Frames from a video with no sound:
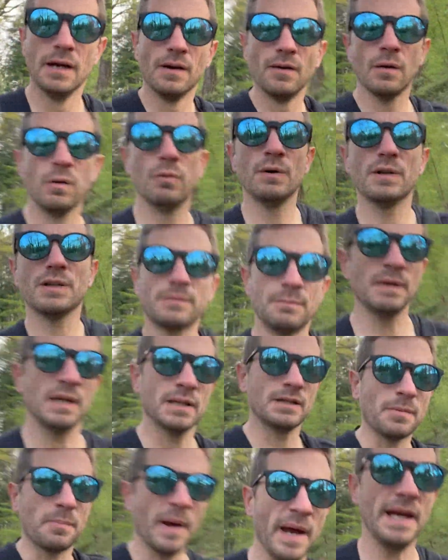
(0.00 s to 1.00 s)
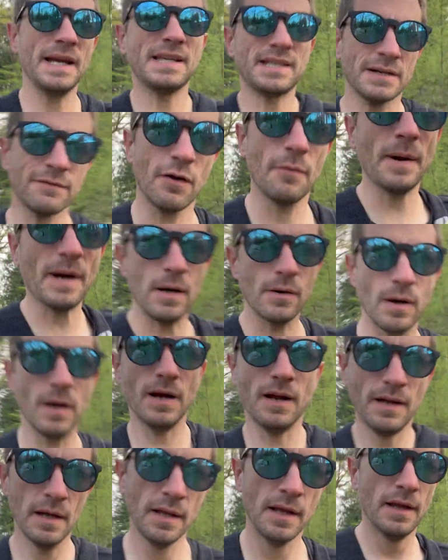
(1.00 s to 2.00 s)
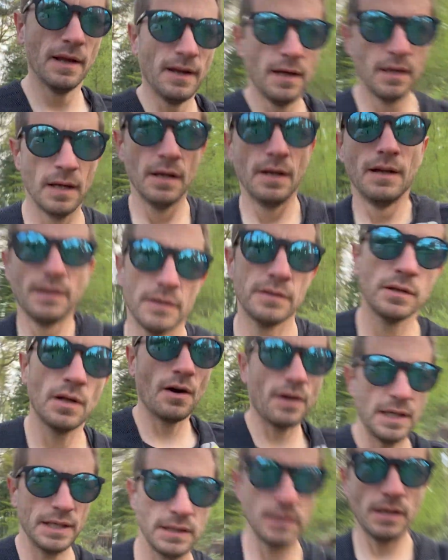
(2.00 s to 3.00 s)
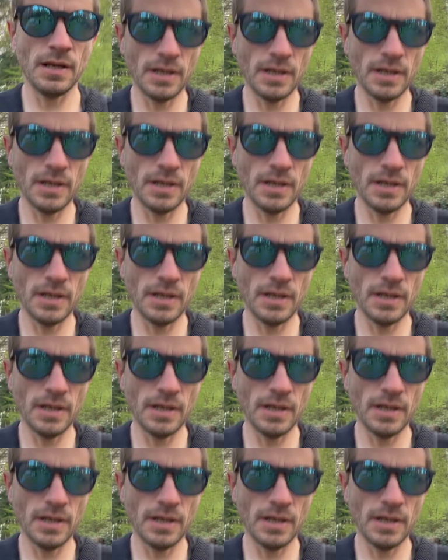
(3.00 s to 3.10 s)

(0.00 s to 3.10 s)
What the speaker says: which means a pace of about 9